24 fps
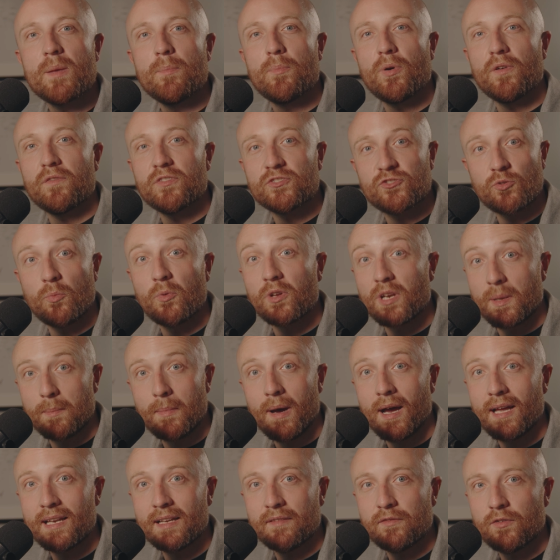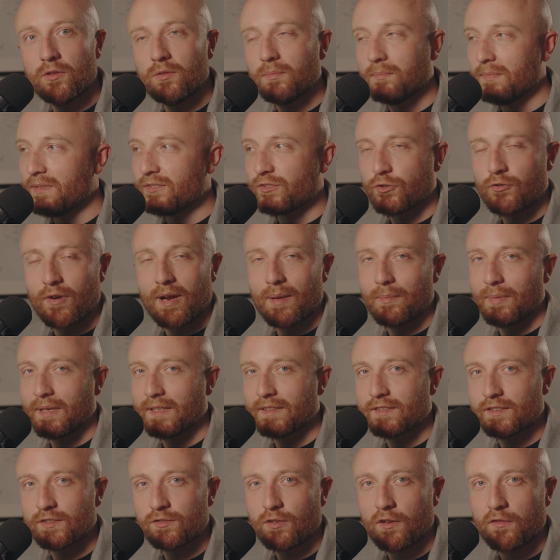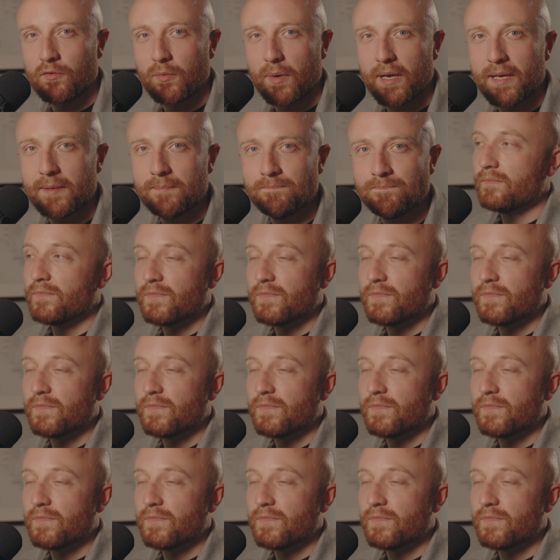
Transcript: but for someone at my level, it's a great piece of software.